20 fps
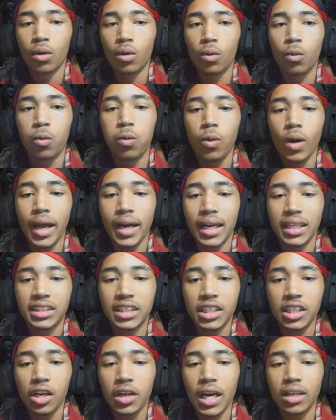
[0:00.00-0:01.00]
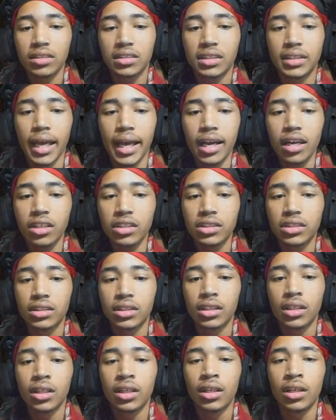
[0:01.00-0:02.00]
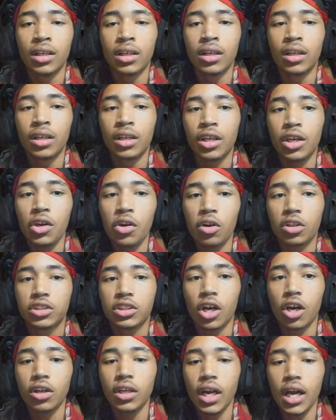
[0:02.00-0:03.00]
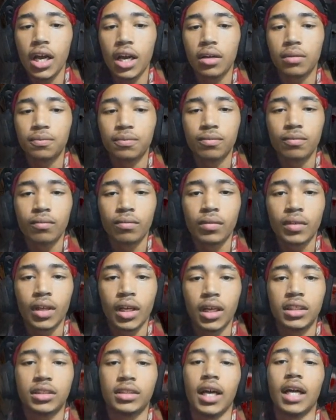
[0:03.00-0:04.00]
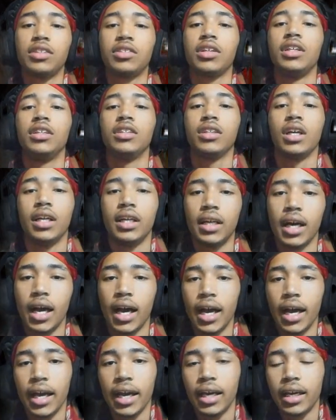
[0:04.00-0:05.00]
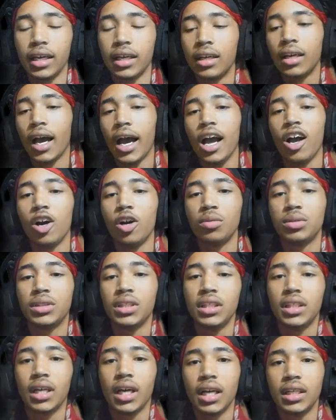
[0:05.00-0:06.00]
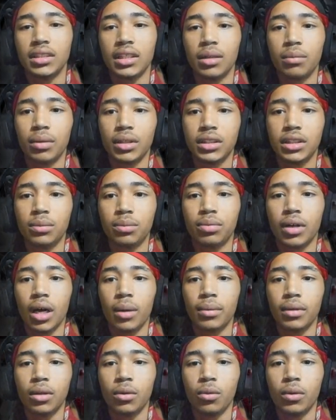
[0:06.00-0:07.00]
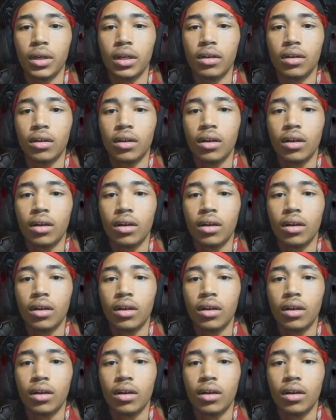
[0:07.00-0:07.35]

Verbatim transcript: What? Did she go downstairs? You don't up. Satsuki's gonna die. I hope she doesn't, but she probably will.